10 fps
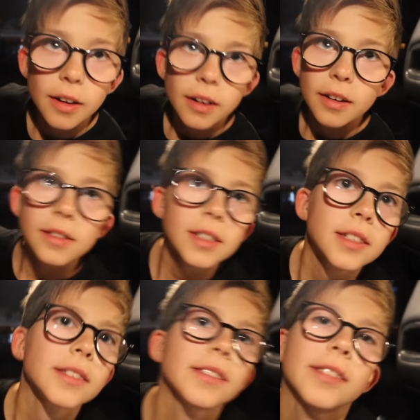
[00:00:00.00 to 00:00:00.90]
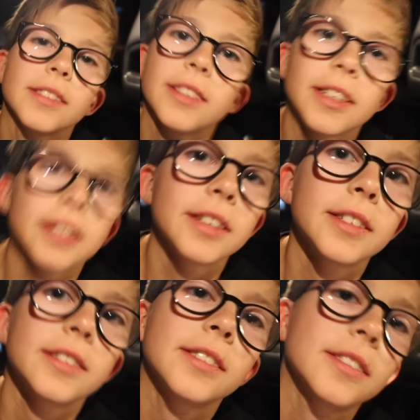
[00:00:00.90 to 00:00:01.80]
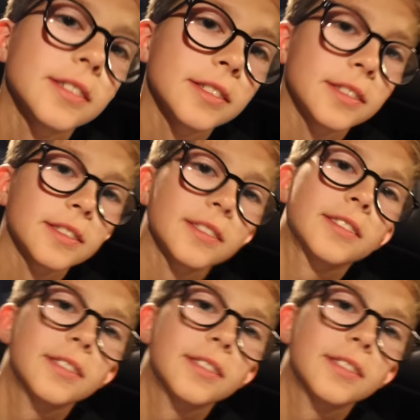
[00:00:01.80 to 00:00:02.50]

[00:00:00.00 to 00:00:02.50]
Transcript: buddy. Yeah. So it is